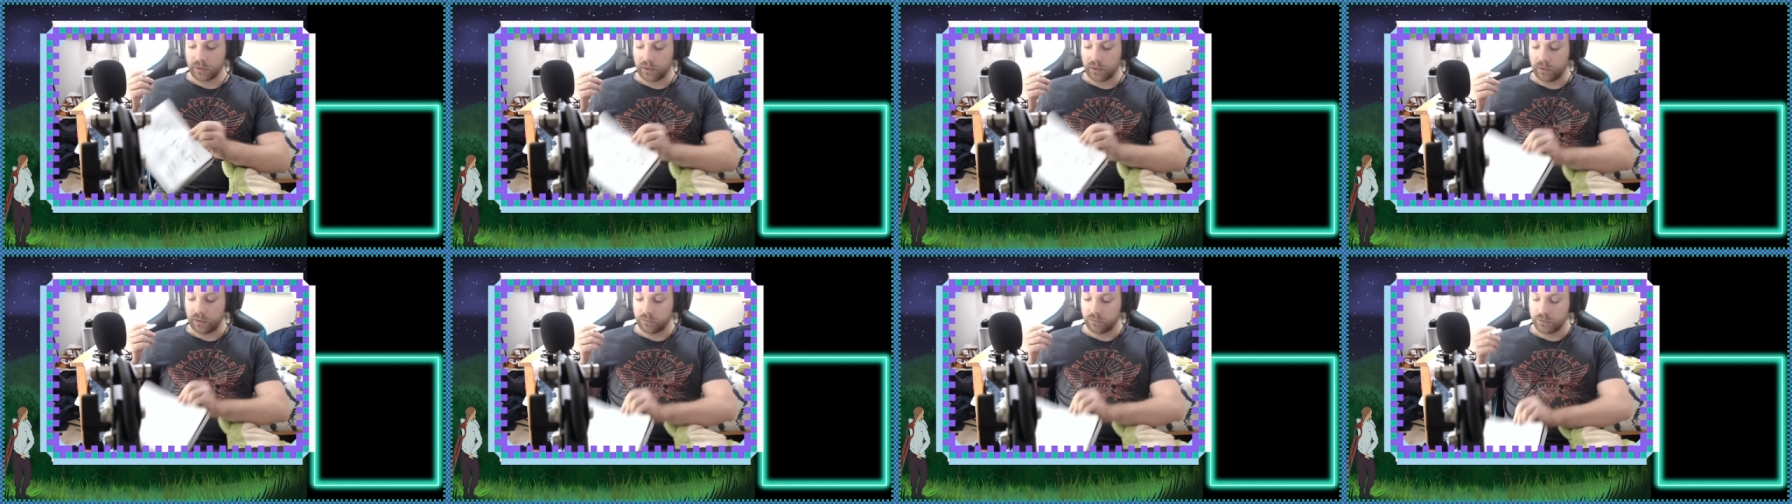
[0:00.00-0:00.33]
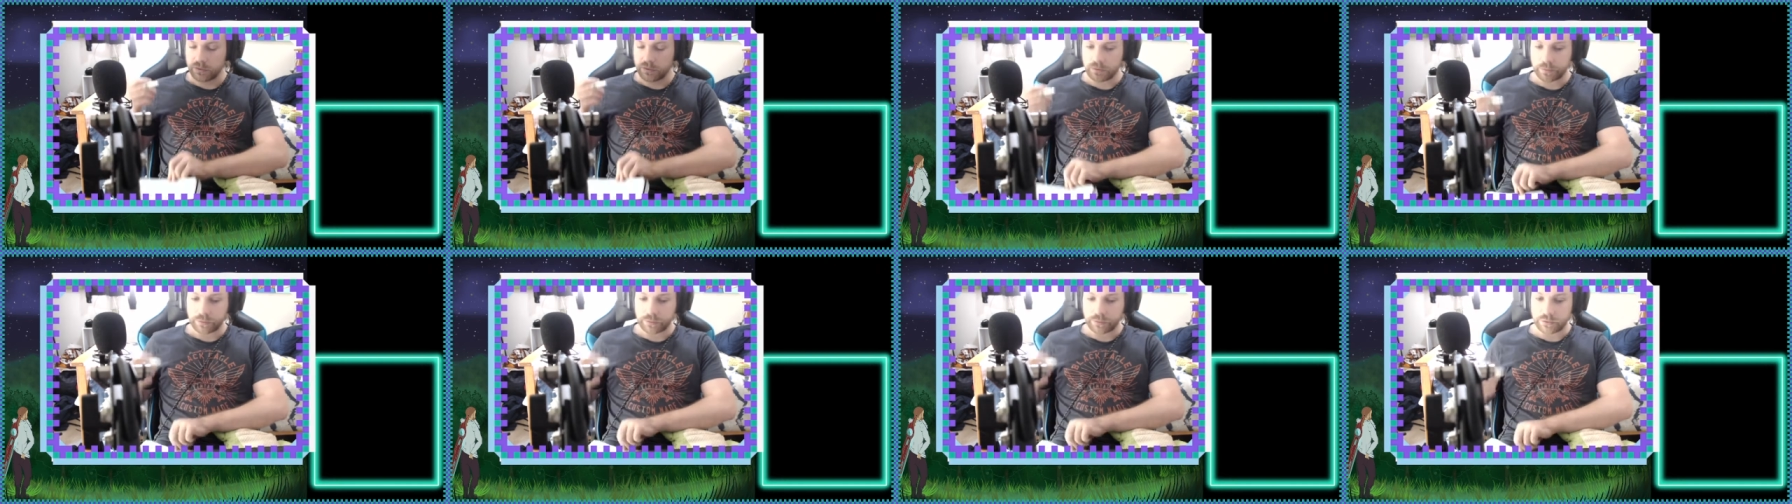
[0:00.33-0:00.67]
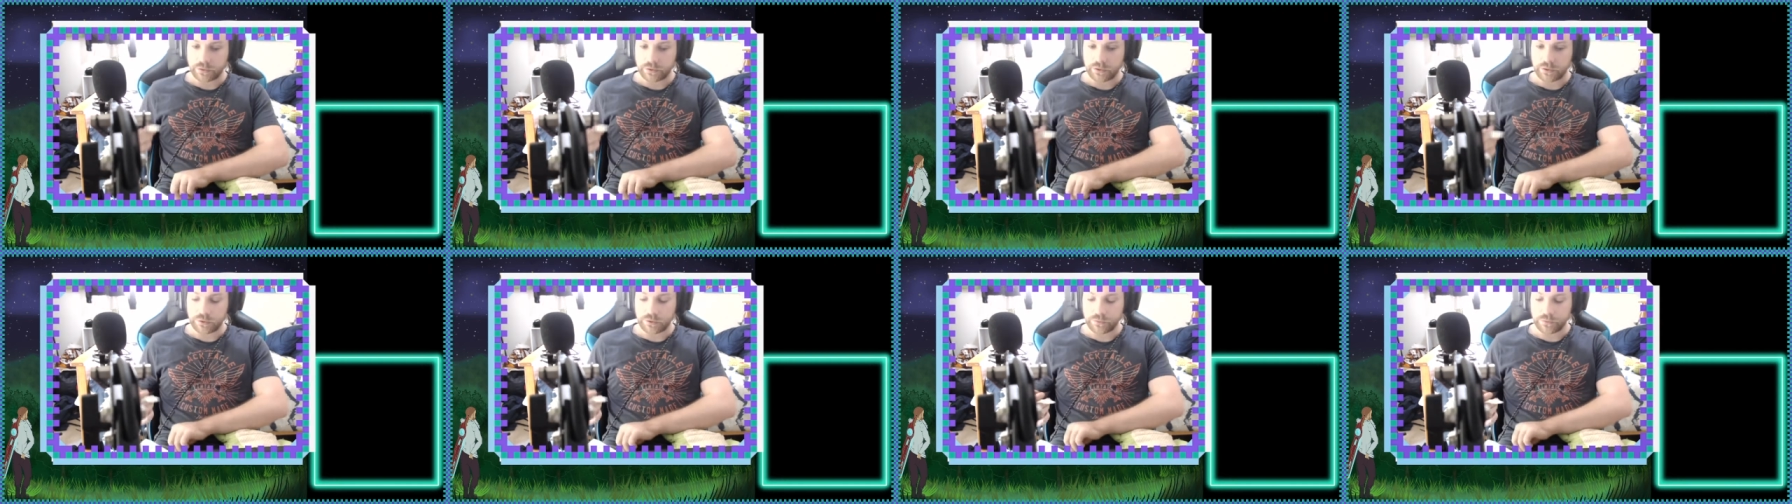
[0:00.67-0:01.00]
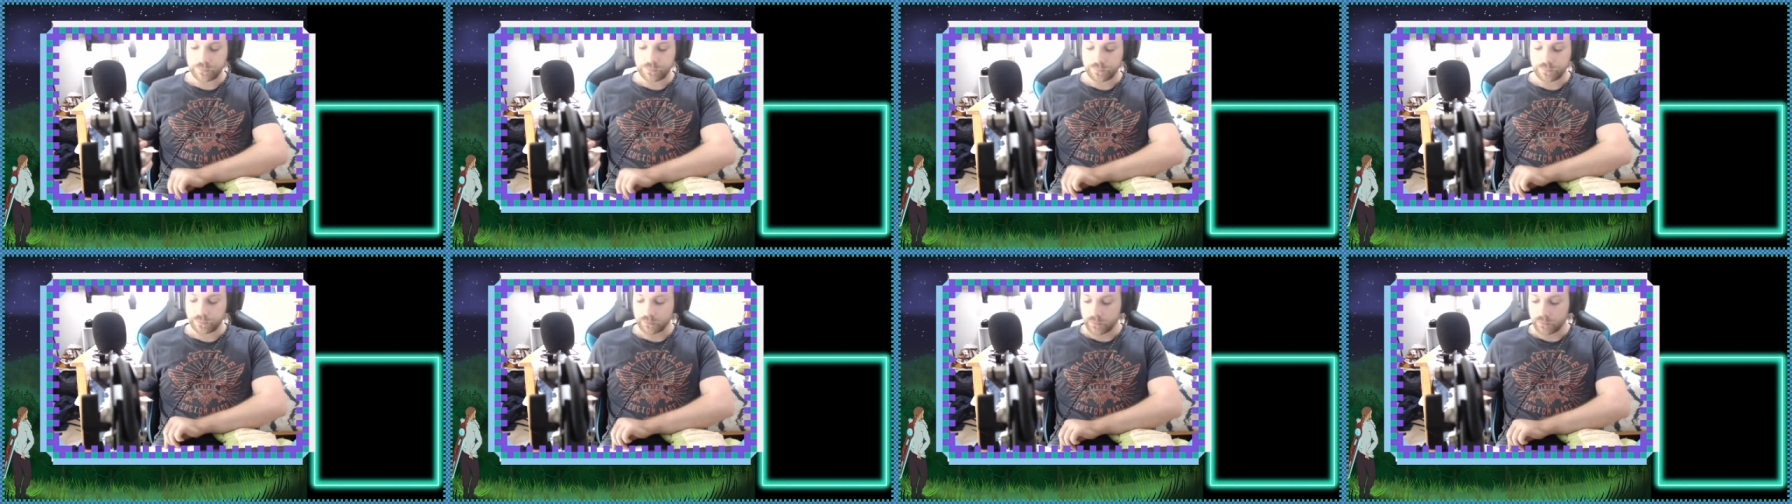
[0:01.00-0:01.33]
an invisible stitch.
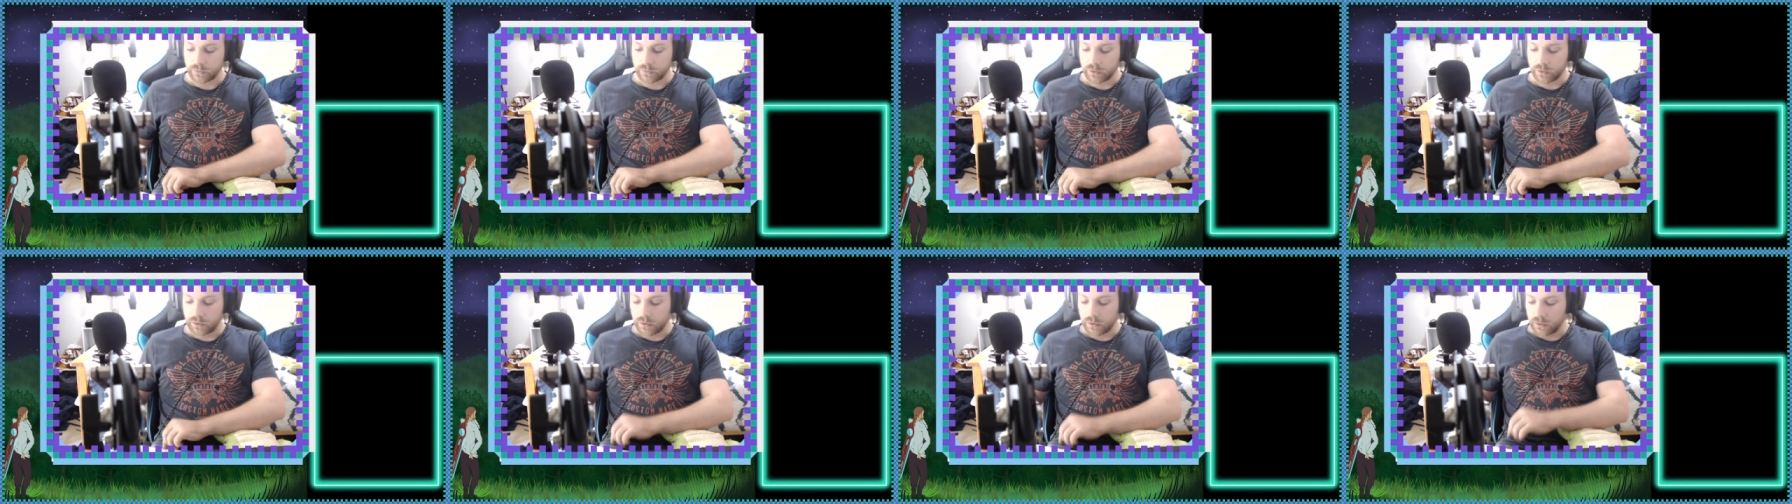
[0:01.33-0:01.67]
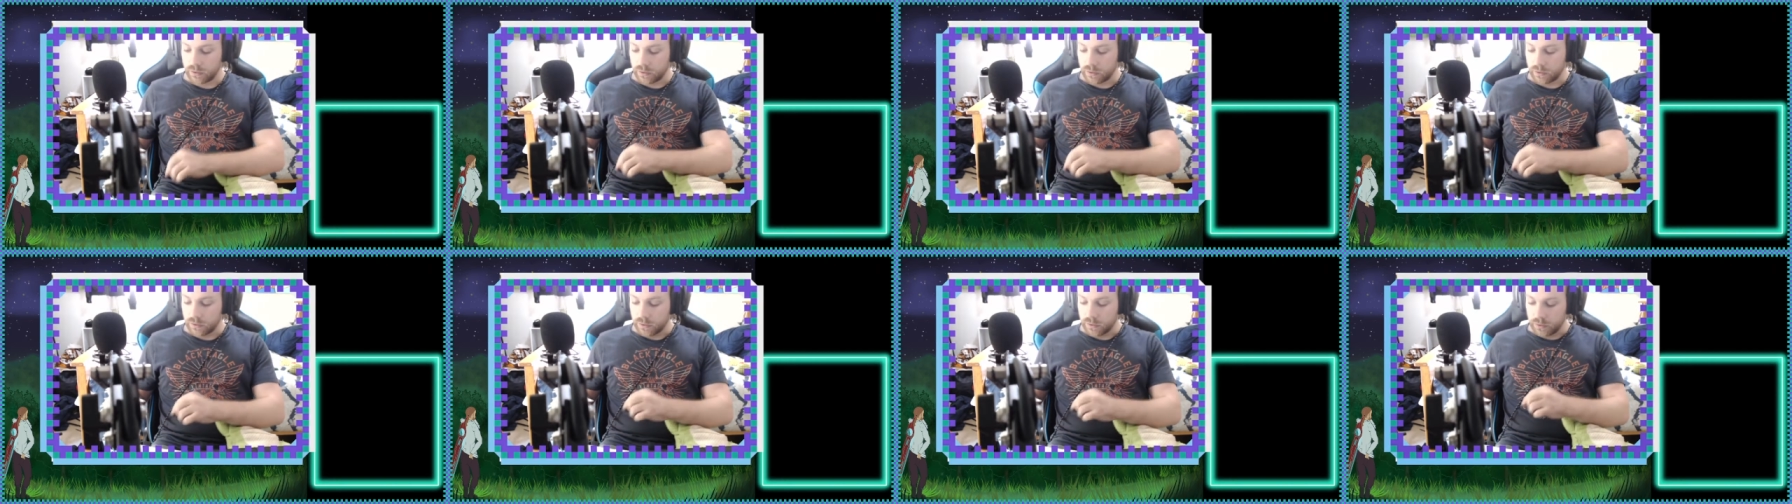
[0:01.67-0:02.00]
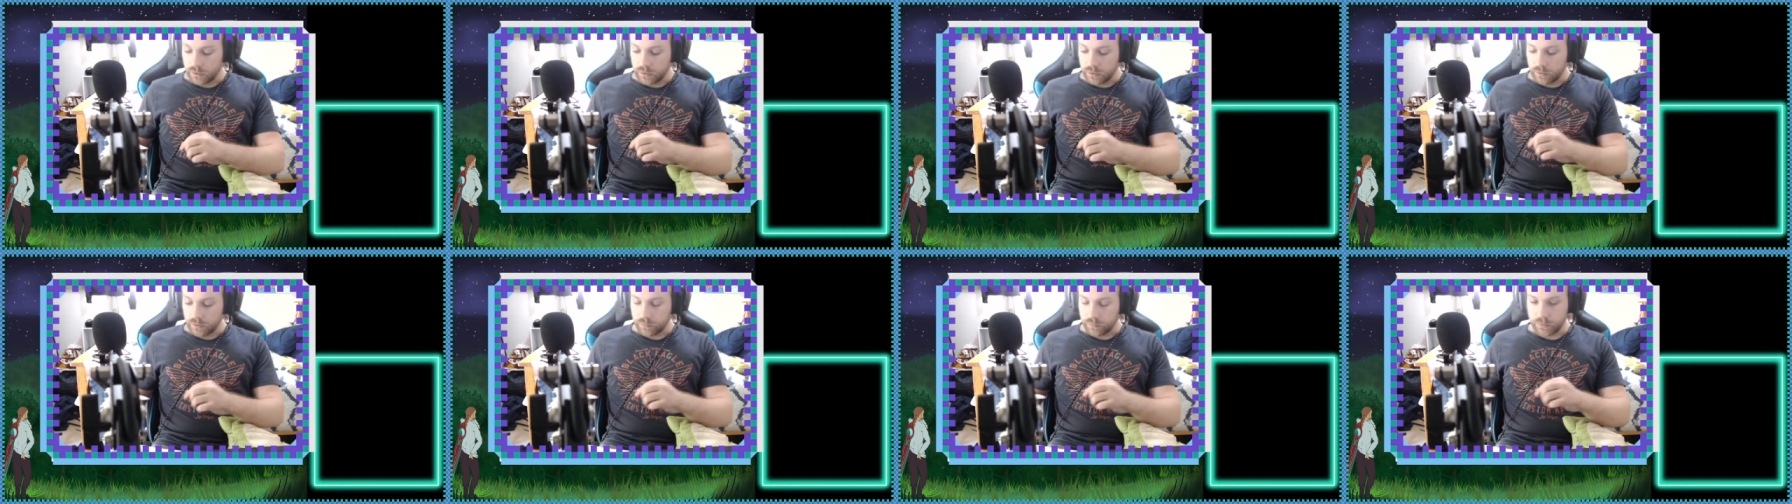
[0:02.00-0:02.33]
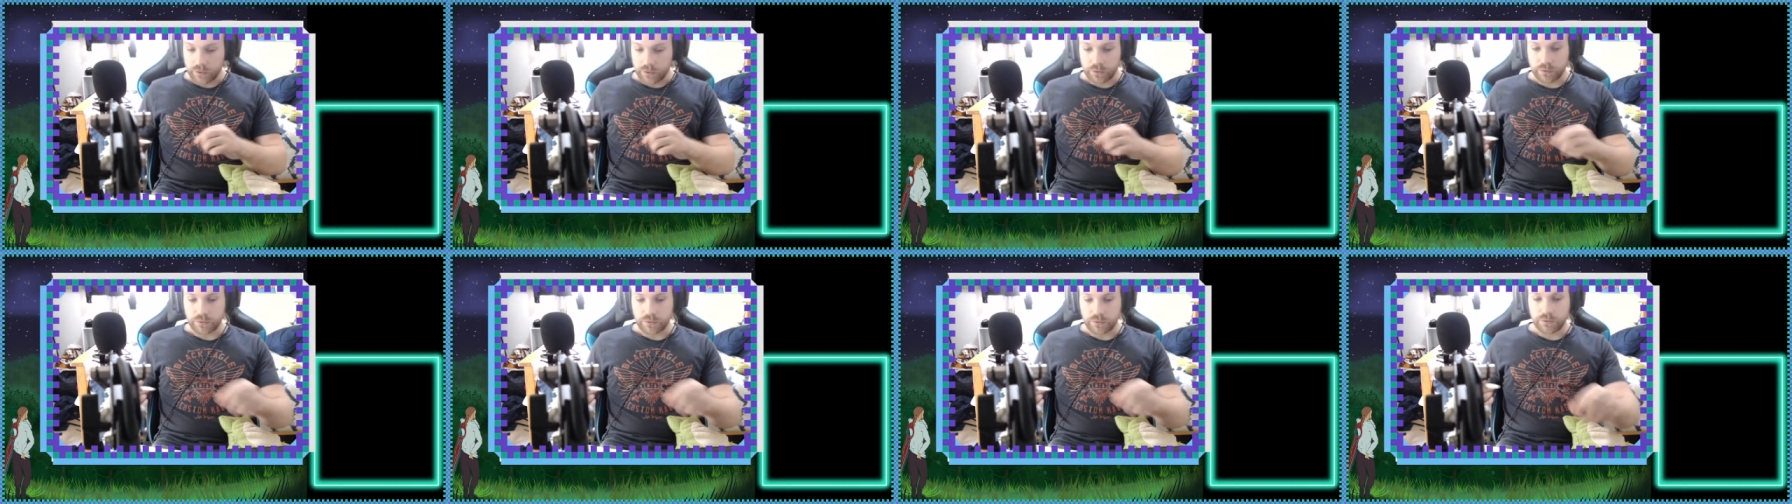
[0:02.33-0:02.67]

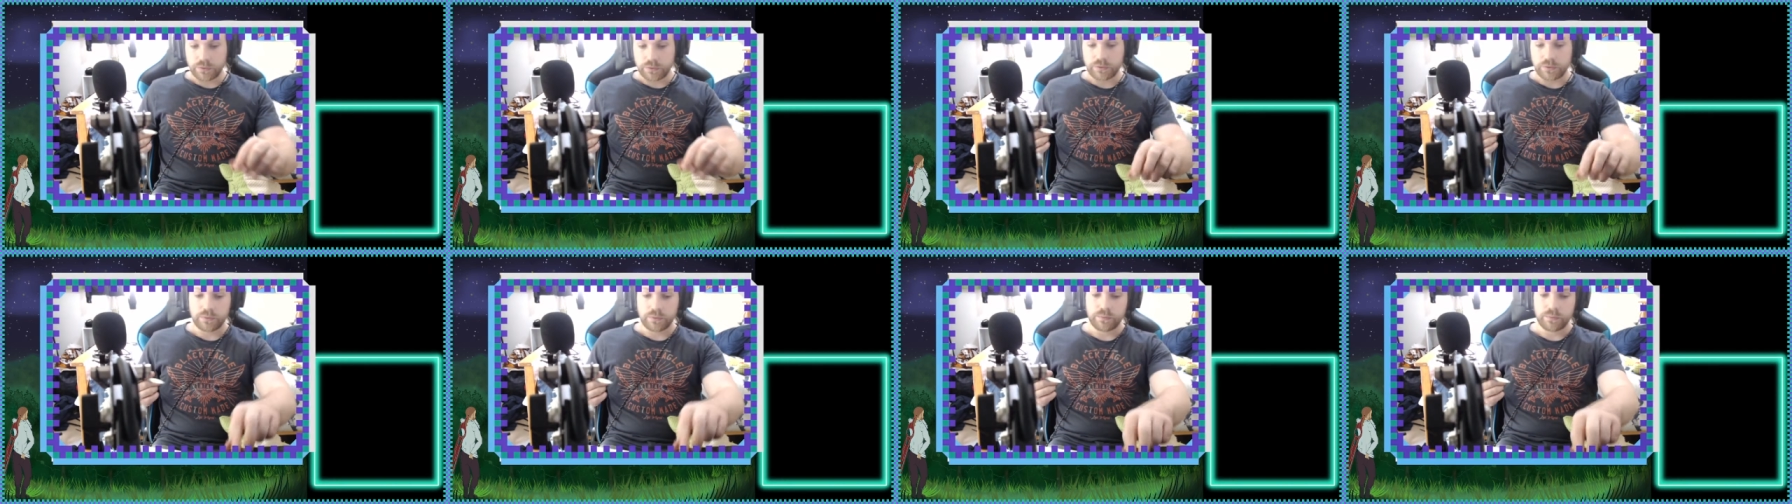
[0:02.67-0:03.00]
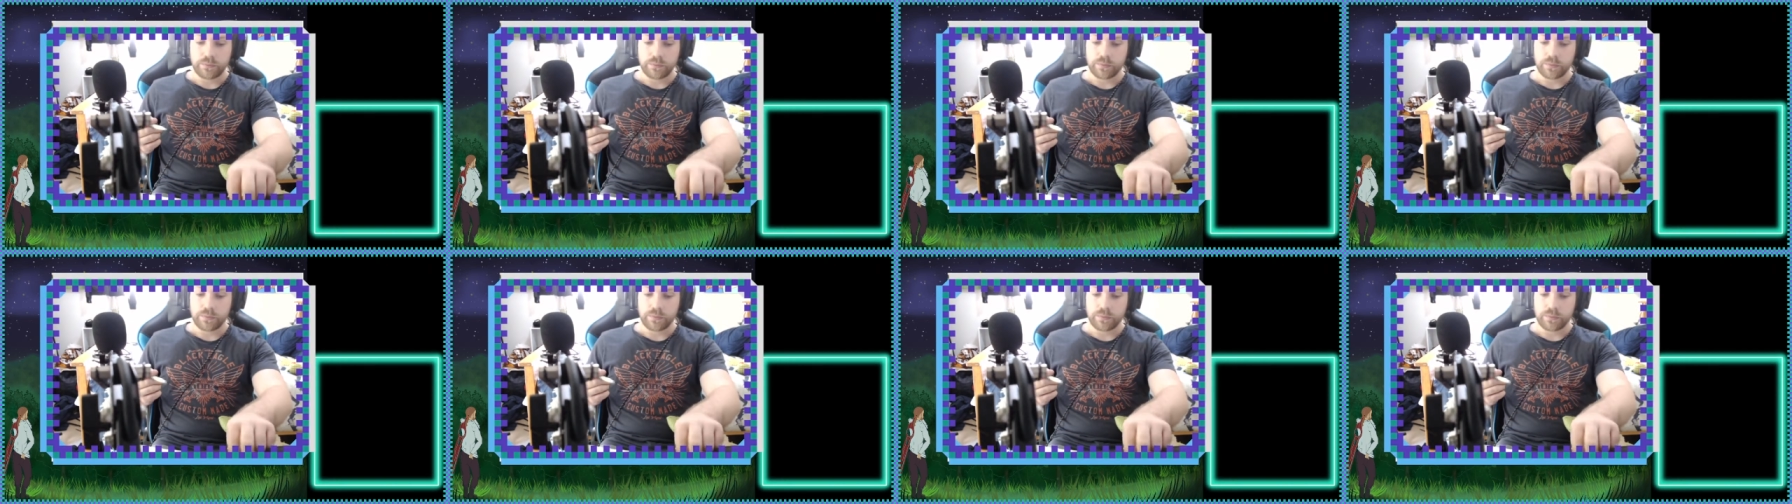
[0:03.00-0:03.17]
Because